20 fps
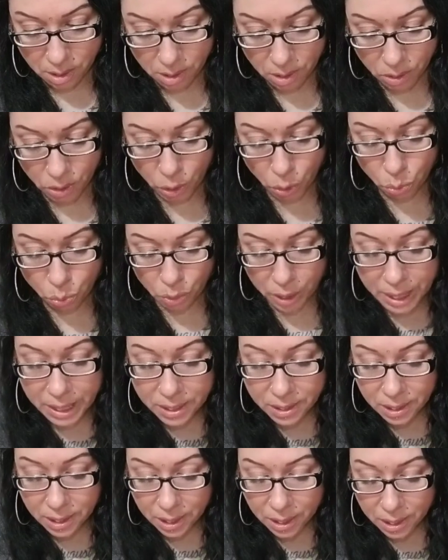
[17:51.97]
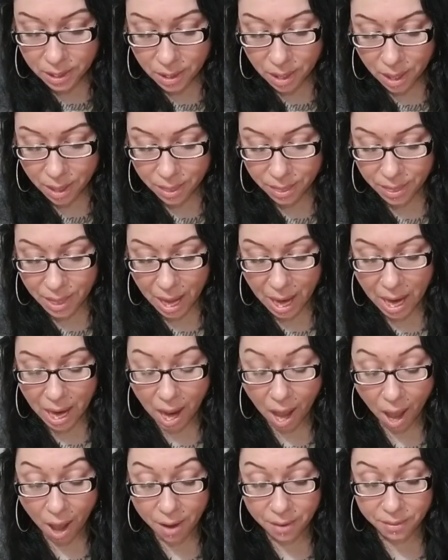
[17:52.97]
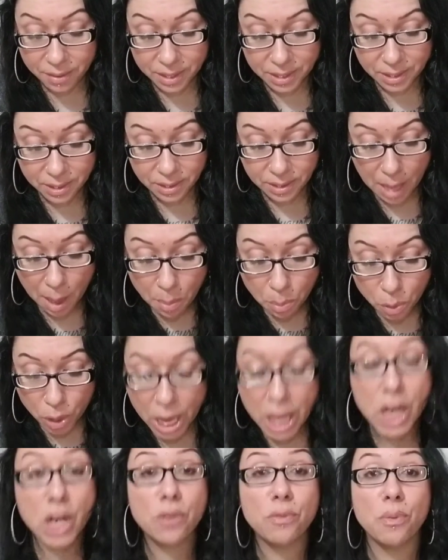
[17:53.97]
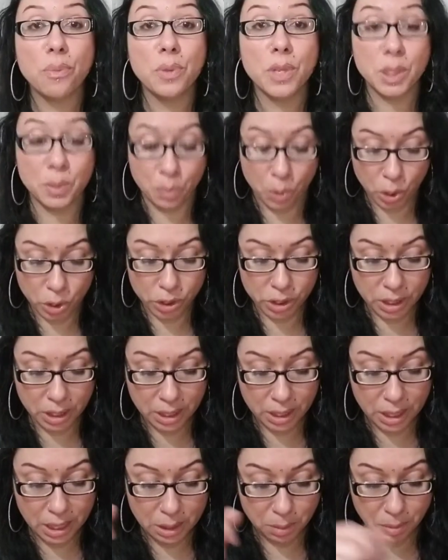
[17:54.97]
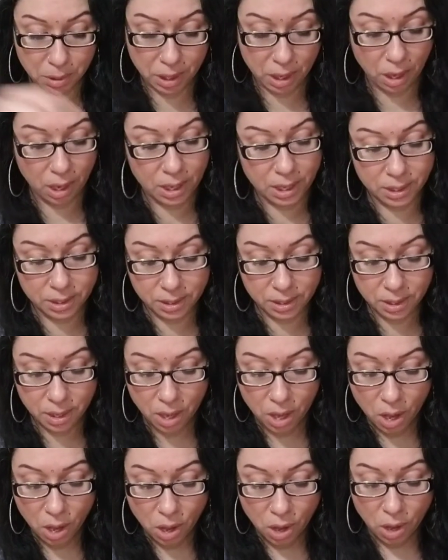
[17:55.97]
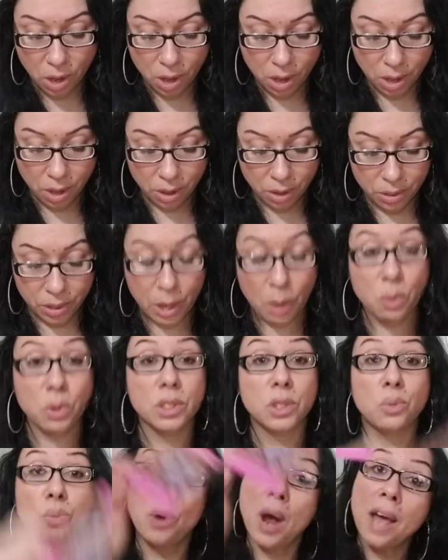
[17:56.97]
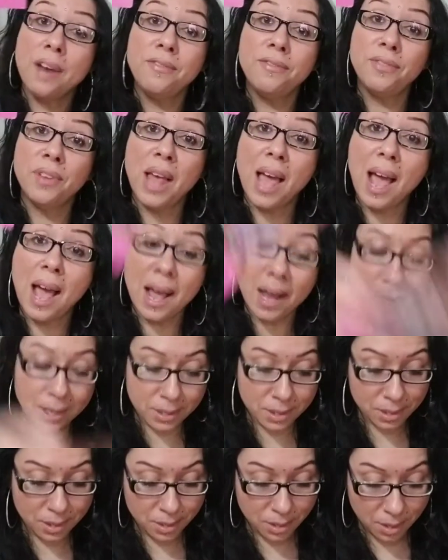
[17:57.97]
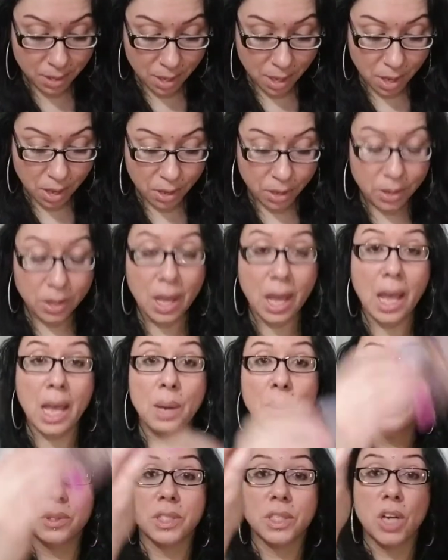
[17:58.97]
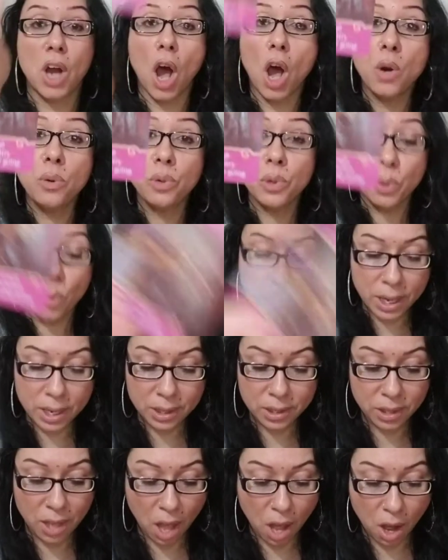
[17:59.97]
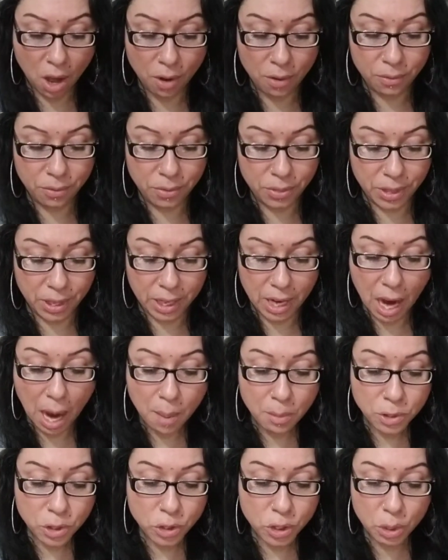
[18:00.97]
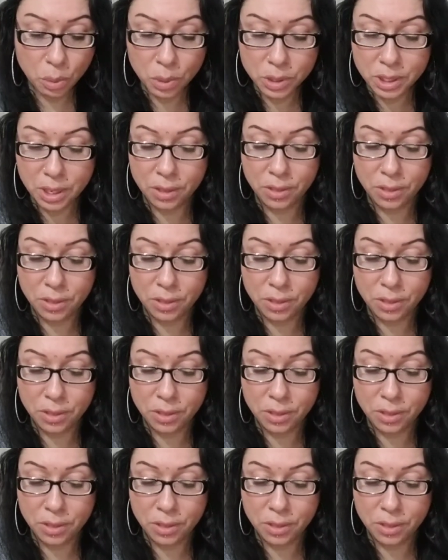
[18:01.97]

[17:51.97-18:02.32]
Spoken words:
the reason they have separated from this person is because there was red flags, it was an unrequited love, the chemistry wasn't